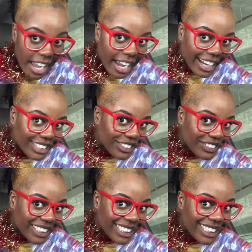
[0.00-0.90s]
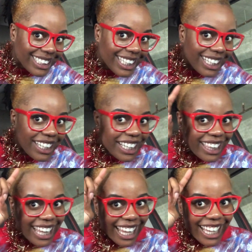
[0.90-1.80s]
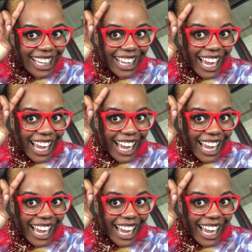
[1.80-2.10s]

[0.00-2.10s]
As you can see, like